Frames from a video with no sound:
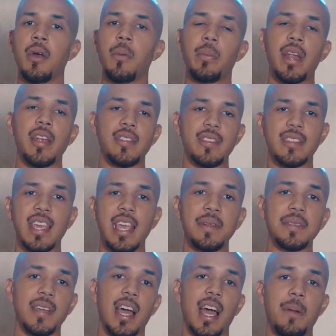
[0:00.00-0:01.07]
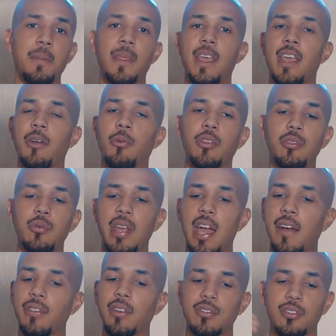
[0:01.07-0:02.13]
But at the same time, when you
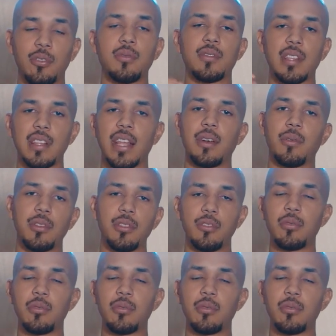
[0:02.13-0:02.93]
have those select